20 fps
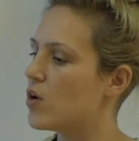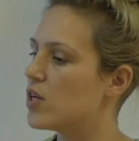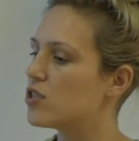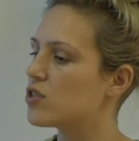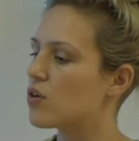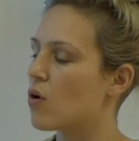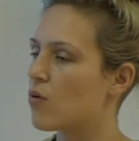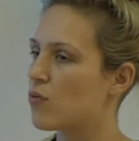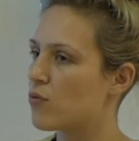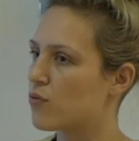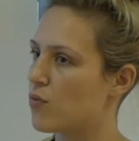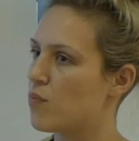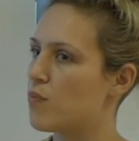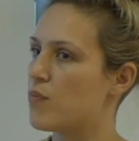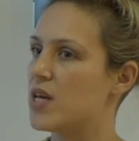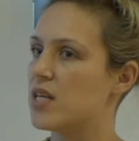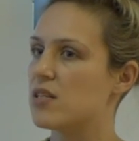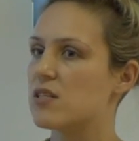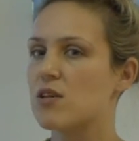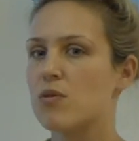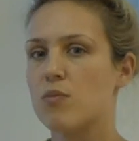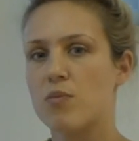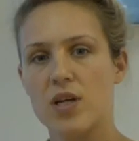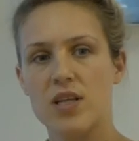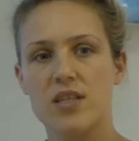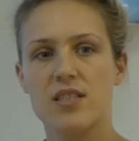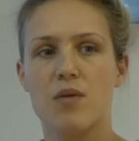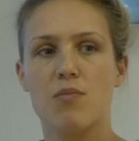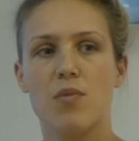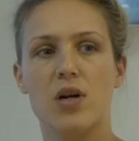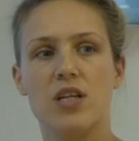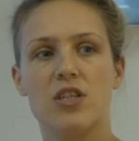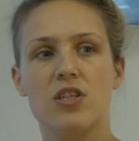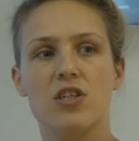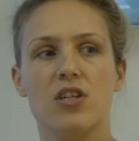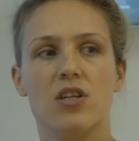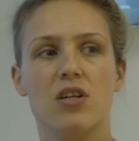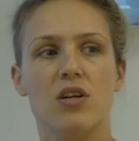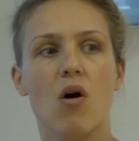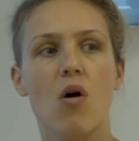which often means complete
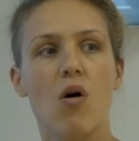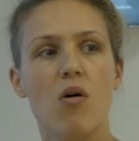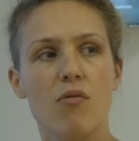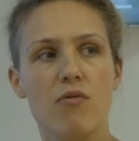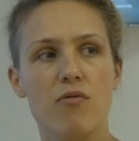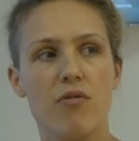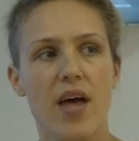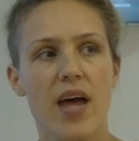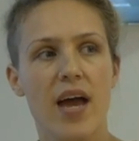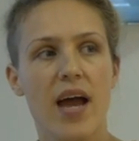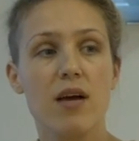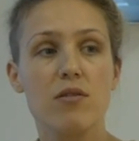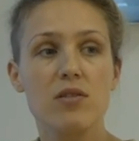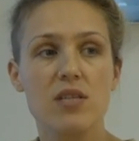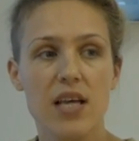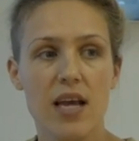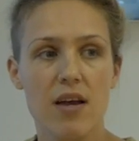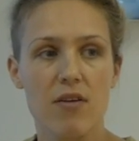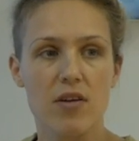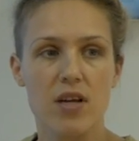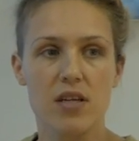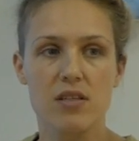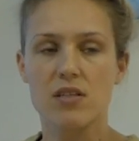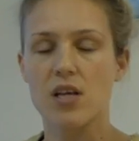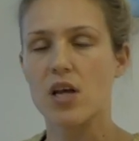demolition of their housing area.